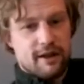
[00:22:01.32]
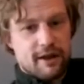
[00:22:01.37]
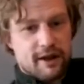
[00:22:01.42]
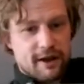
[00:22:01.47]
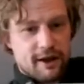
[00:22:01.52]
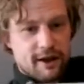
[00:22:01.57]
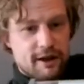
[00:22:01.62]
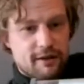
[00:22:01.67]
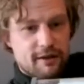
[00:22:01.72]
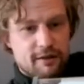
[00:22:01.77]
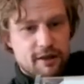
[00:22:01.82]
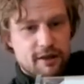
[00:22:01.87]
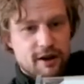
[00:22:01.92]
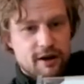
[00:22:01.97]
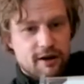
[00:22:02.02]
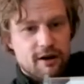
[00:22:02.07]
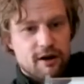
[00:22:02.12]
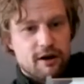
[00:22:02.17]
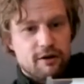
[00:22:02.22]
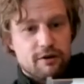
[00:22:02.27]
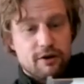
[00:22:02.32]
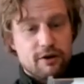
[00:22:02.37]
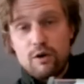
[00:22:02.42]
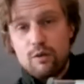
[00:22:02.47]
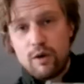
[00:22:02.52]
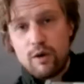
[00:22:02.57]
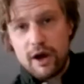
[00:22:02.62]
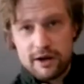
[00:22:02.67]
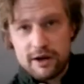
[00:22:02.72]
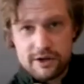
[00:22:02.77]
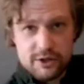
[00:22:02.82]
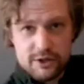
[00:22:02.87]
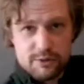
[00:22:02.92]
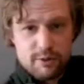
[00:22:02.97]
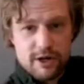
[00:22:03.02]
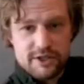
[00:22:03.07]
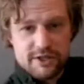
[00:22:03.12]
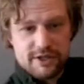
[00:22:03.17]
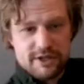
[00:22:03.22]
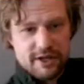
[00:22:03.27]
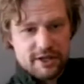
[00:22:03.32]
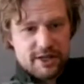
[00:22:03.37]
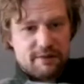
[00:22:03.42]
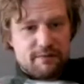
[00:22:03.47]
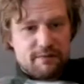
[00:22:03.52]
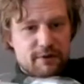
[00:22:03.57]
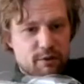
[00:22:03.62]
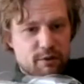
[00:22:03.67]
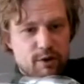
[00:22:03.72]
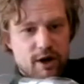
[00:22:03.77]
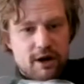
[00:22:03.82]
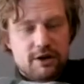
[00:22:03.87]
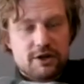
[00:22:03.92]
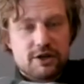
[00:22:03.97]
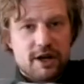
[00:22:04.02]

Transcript: Uh, there are no wires present except for the wires